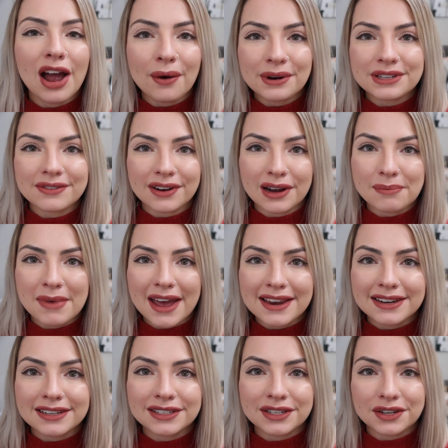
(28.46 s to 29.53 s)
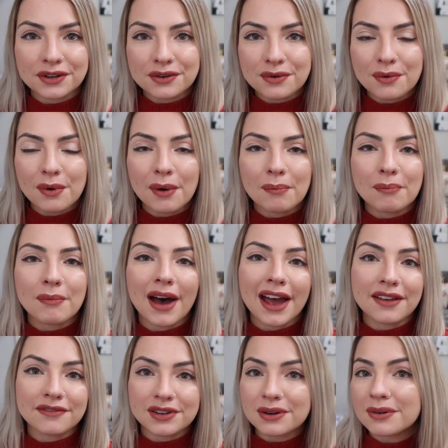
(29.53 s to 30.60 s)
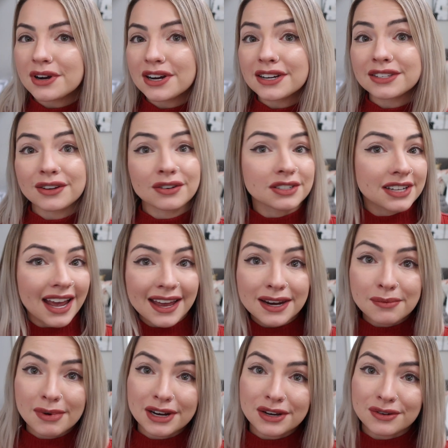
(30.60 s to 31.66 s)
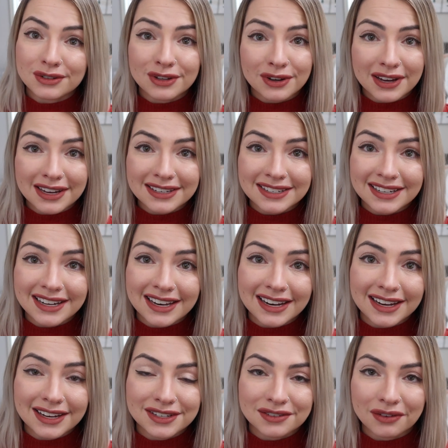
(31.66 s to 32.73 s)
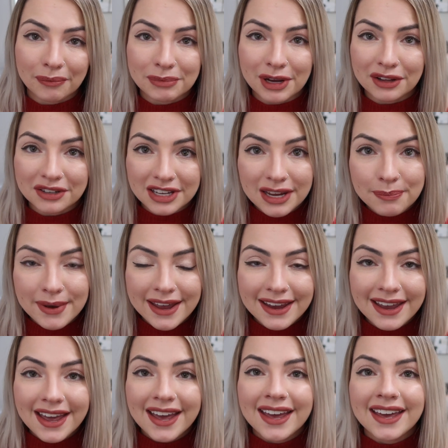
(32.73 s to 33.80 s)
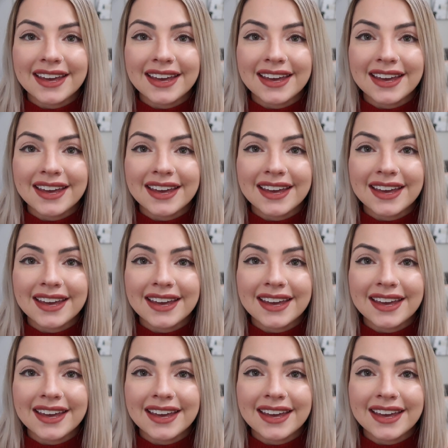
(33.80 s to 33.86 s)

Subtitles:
always recommend to my viewers or to anybody who's looking into getting into reptile keeping